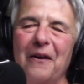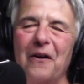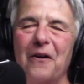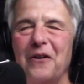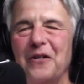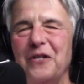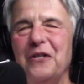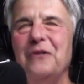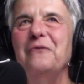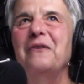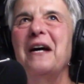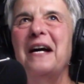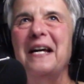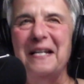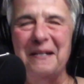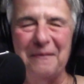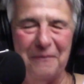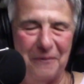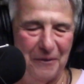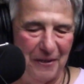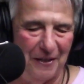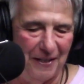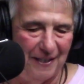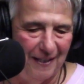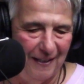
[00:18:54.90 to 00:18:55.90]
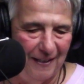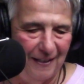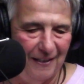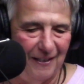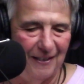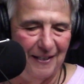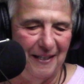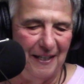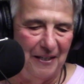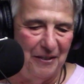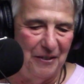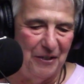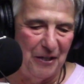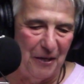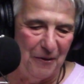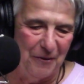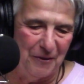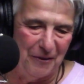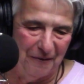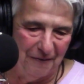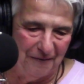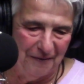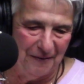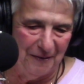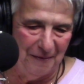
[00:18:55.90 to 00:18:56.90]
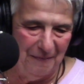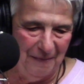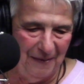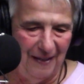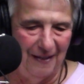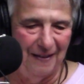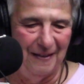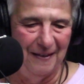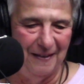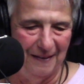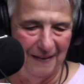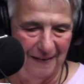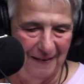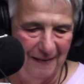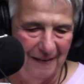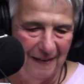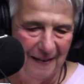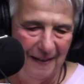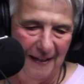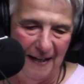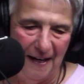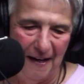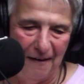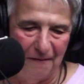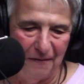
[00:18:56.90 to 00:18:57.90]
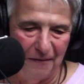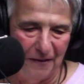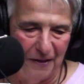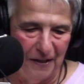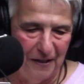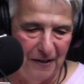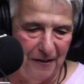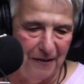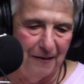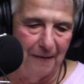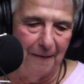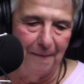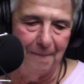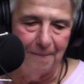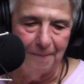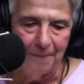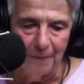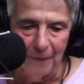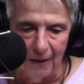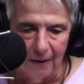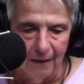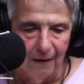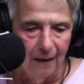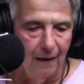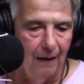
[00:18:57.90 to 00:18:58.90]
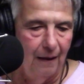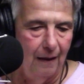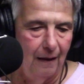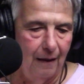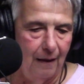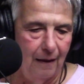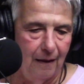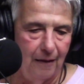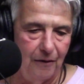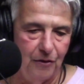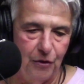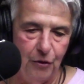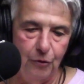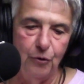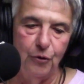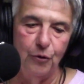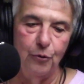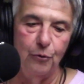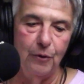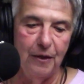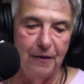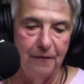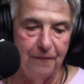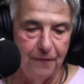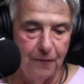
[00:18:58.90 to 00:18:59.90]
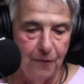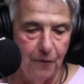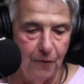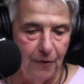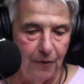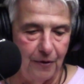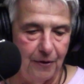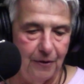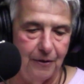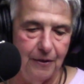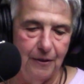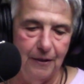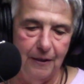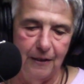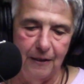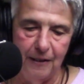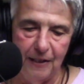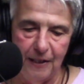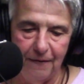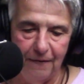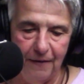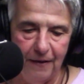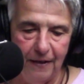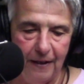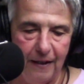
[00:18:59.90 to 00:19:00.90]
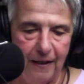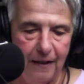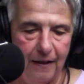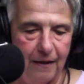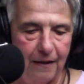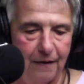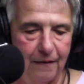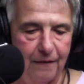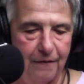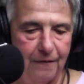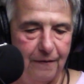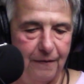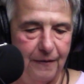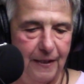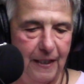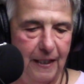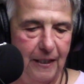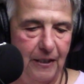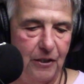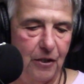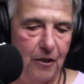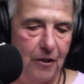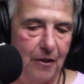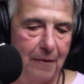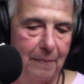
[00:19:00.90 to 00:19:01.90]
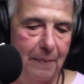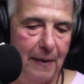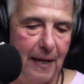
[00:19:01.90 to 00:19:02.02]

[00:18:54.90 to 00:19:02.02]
or unite it with St. Joseph every year. June 24th is the Nativity of St. John the